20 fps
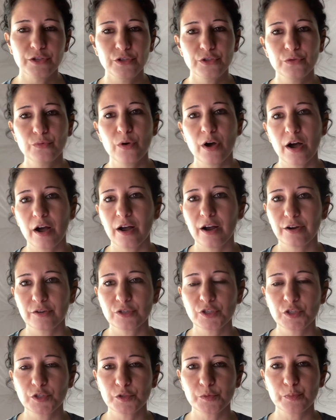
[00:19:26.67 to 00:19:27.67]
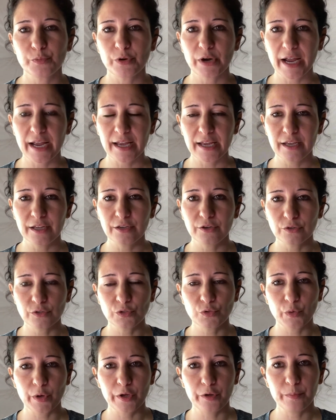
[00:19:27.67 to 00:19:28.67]
you are spraying your
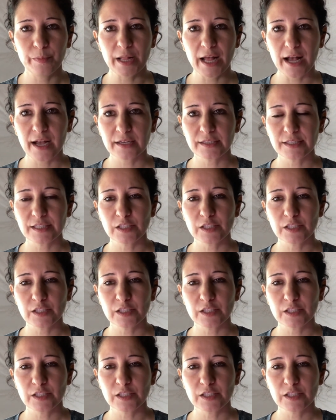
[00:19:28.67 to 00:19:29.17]
soil blocks,